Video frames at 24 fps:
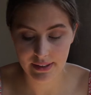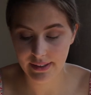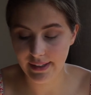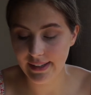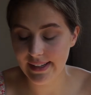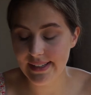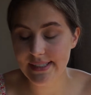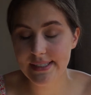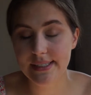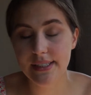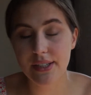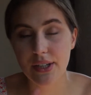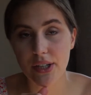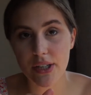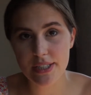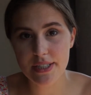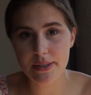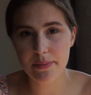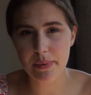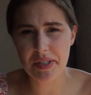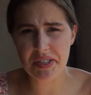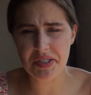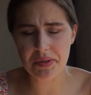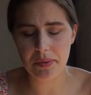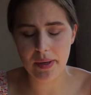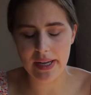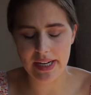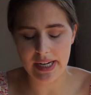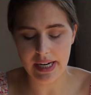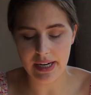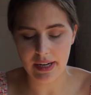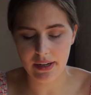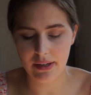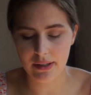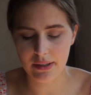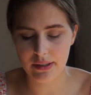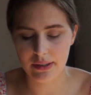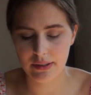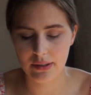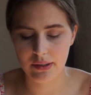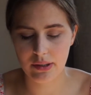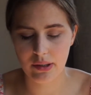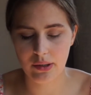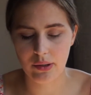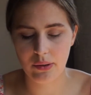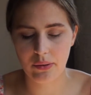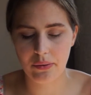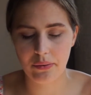Is it good to be sweating
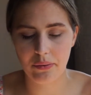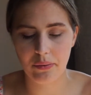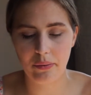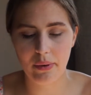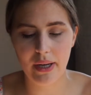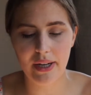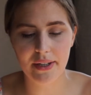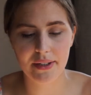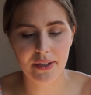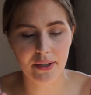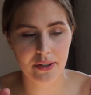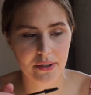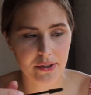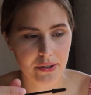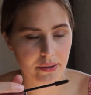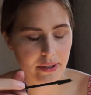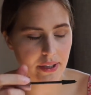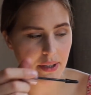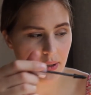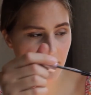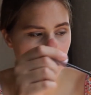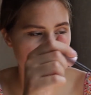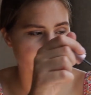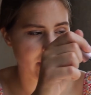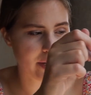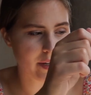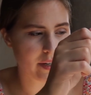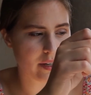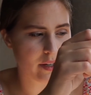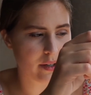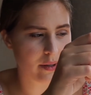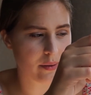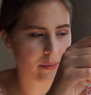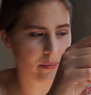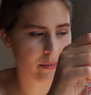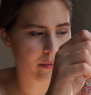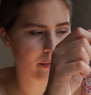while you're doing your makeup?